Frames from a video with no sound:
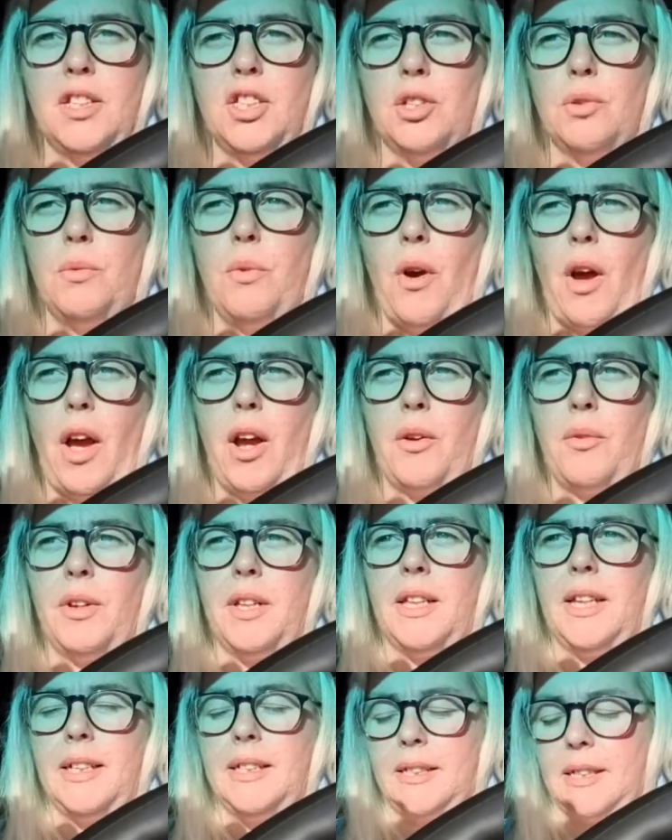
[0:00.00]
work
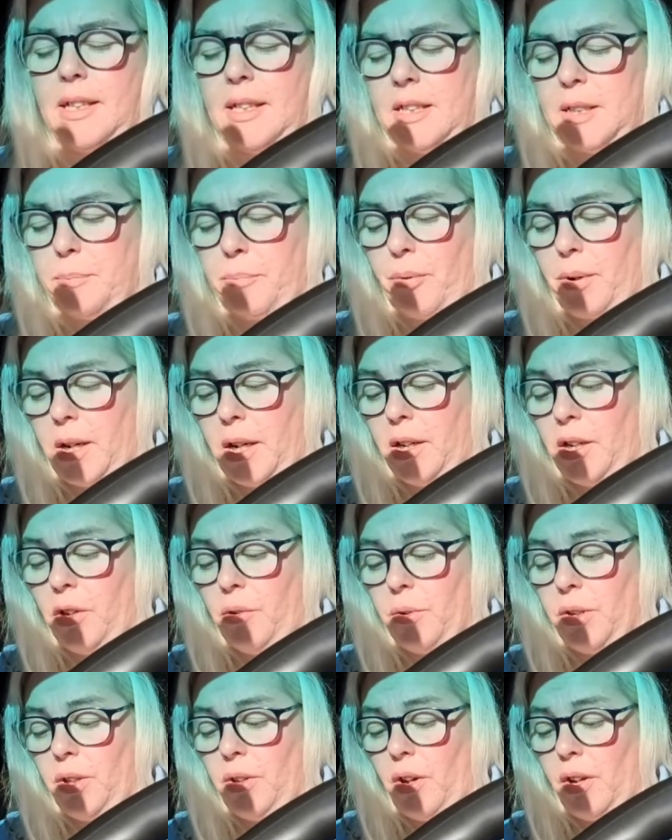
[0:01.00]
with this, and it's bringing
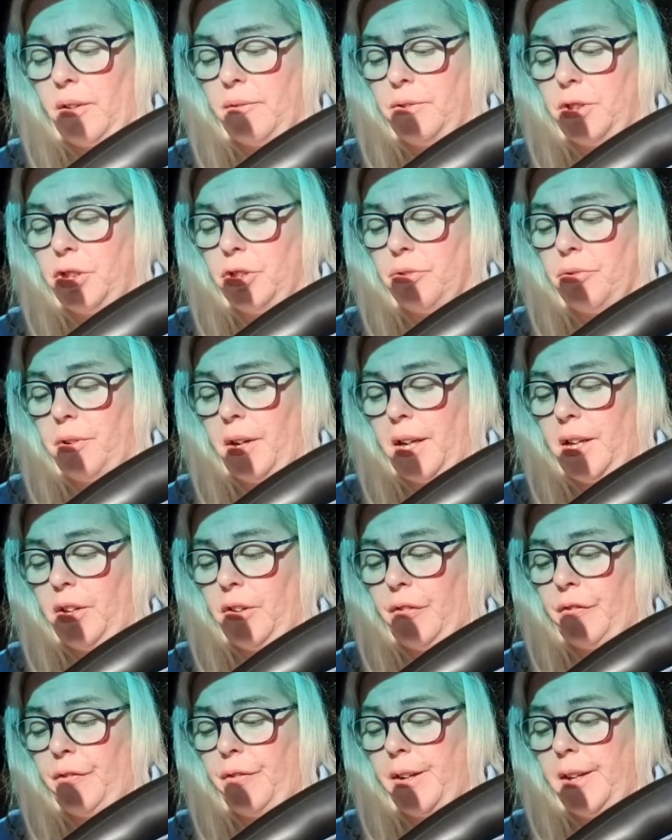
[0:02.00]
you a lot of joy.
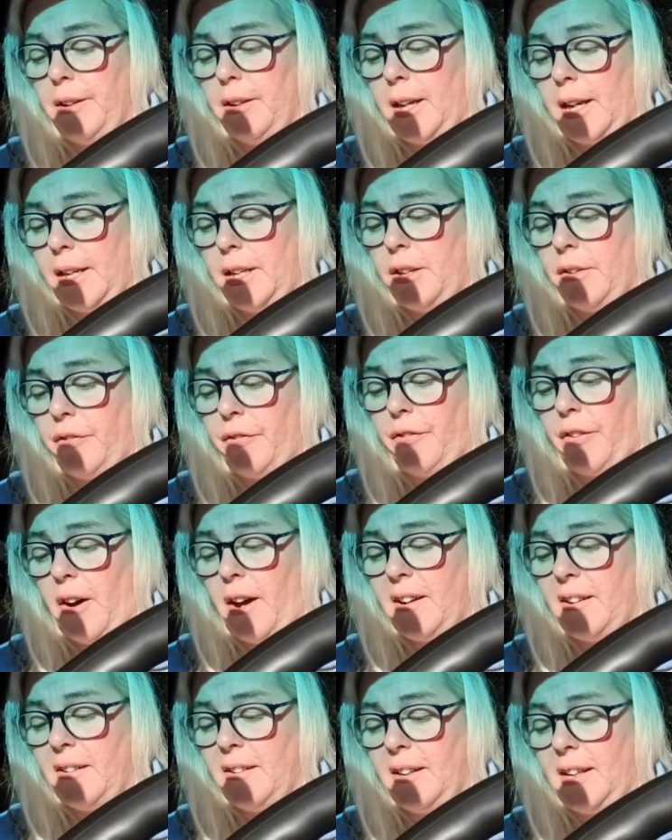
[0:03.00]
You feel like you
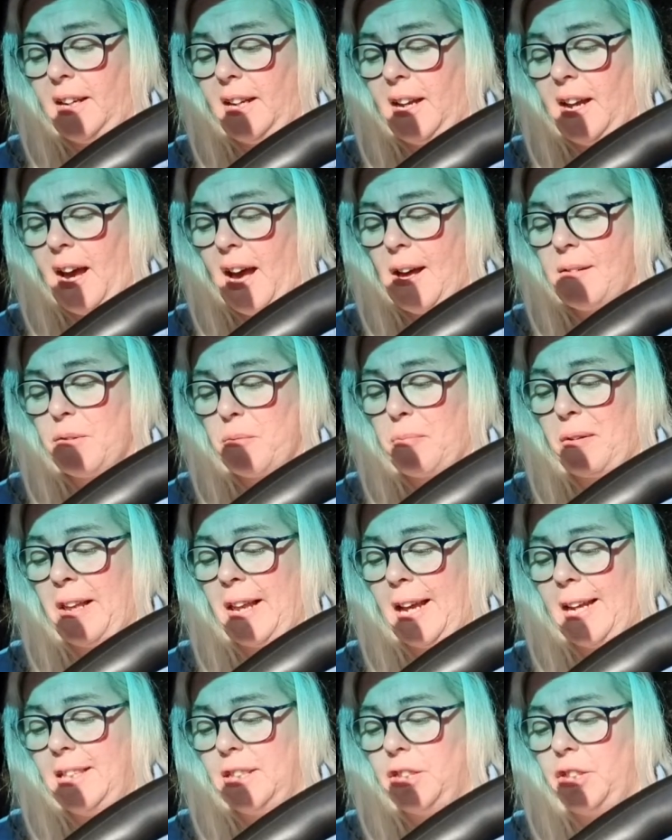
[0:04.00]
finally have a
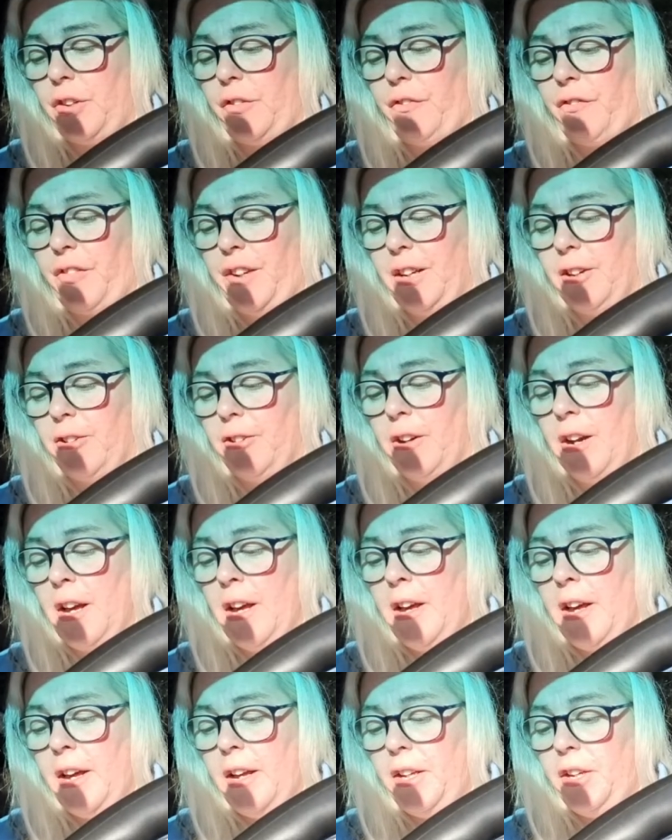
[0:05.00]
place. You feel
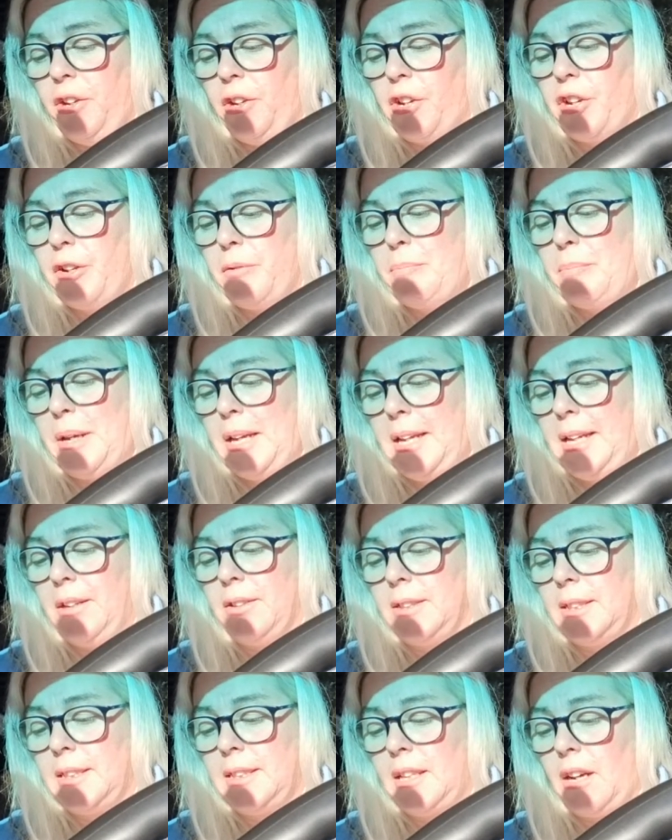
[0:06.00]
you can be
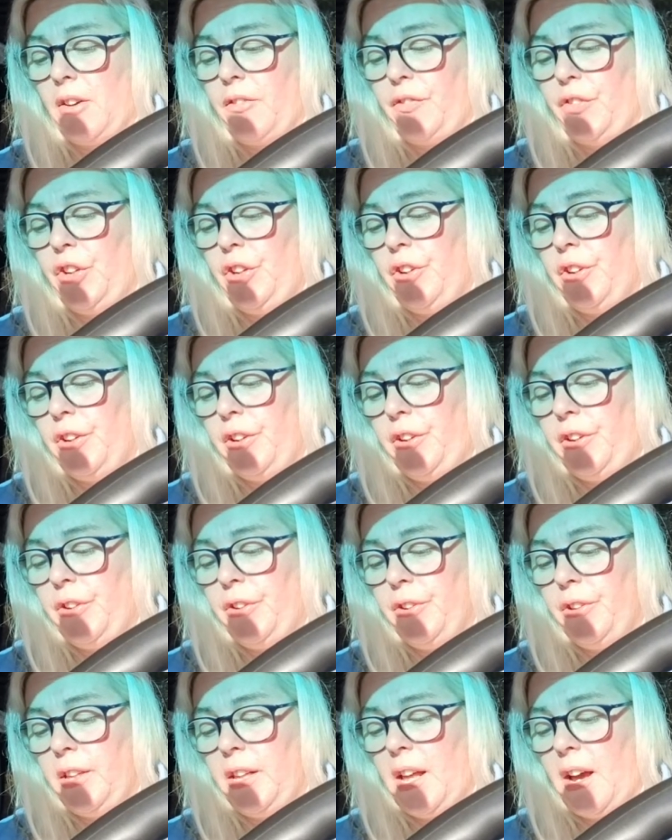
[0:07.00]
yourself. You
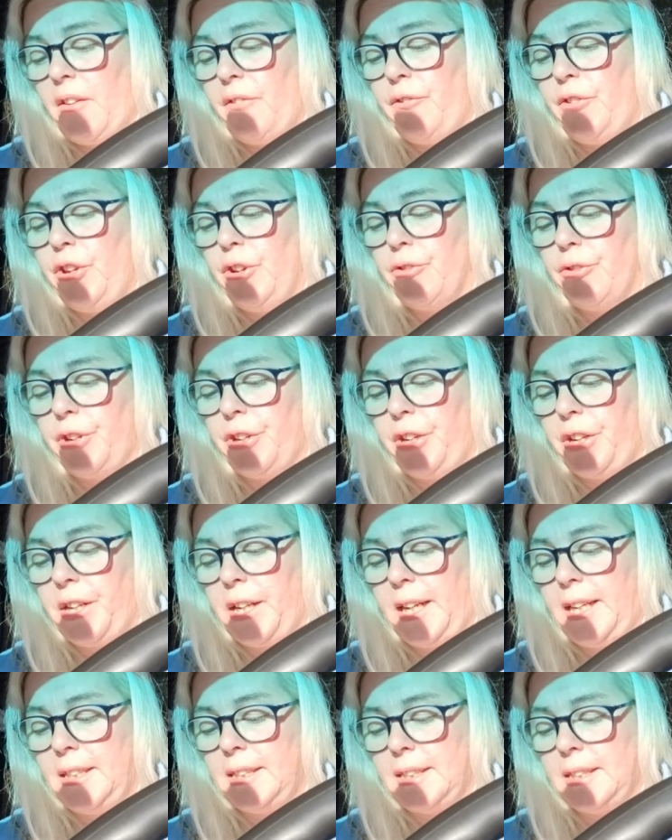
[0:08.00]
love your
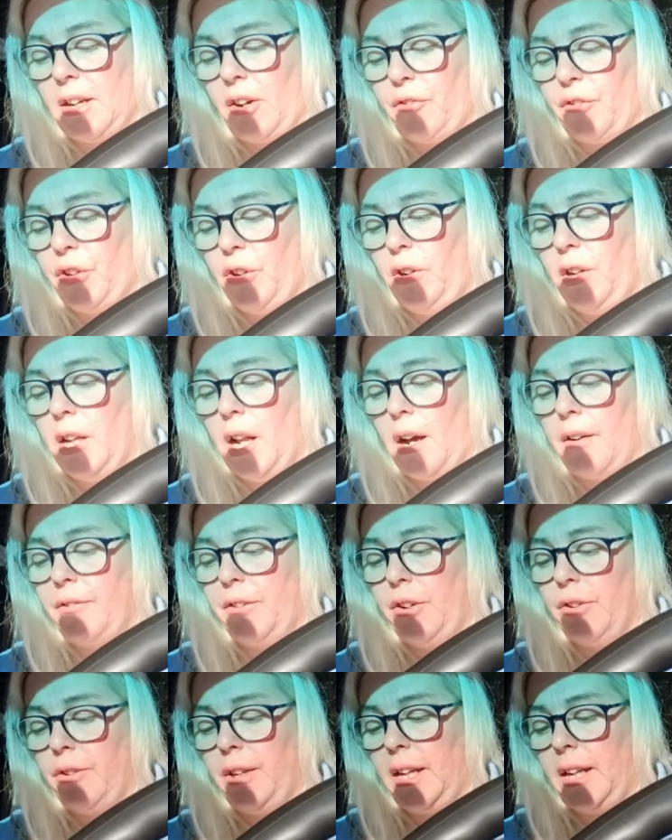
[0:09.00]
unique self. You love
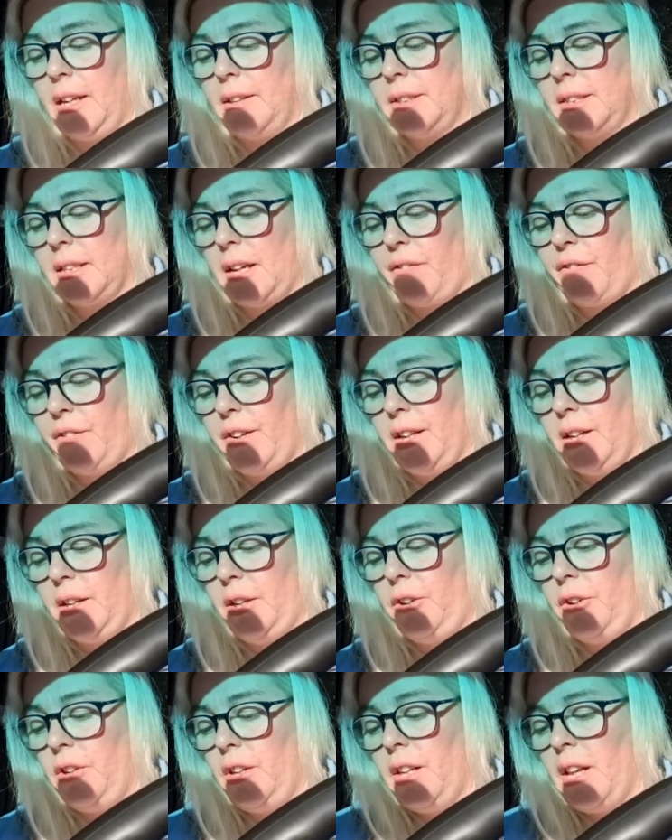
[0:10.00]
your gifts. I feel
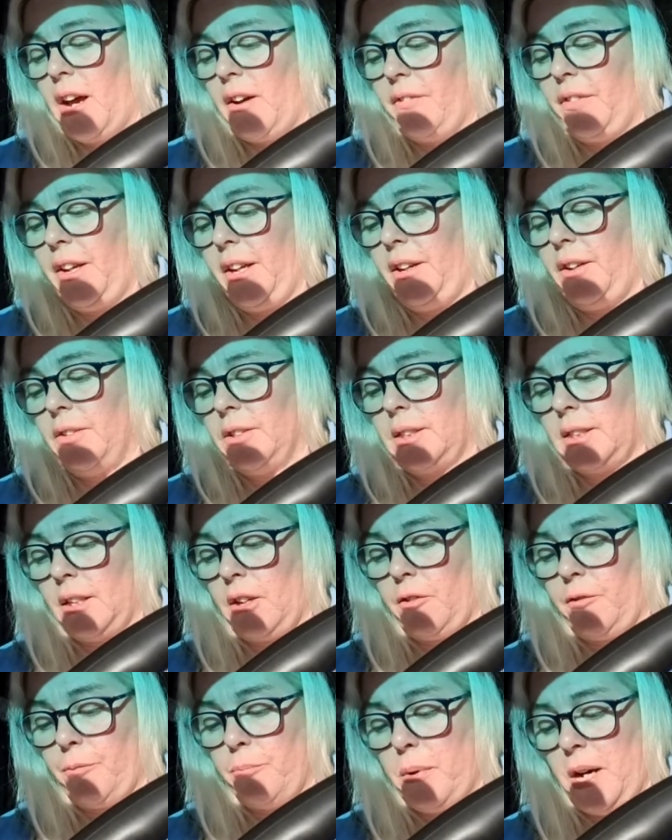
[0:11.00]
you loving
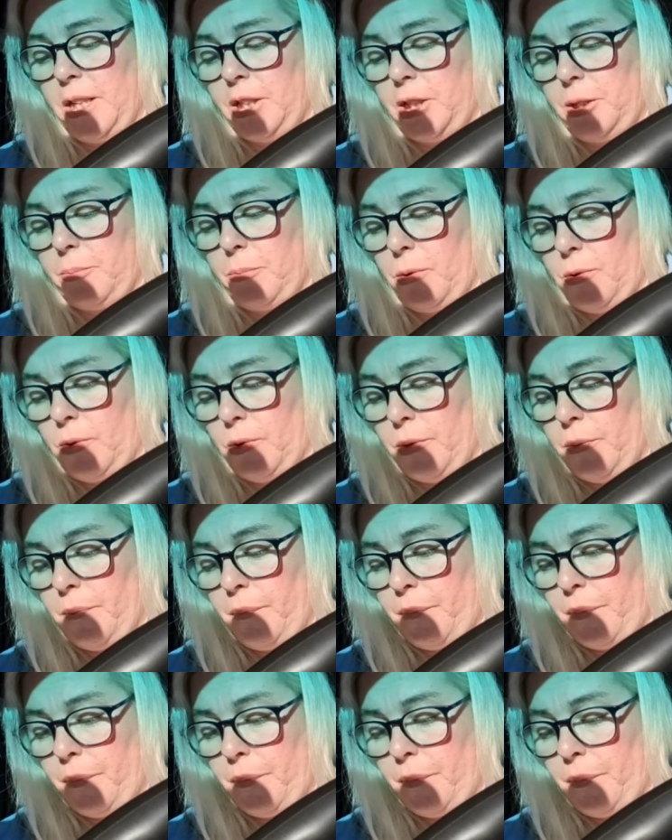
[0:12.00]
yourself much more.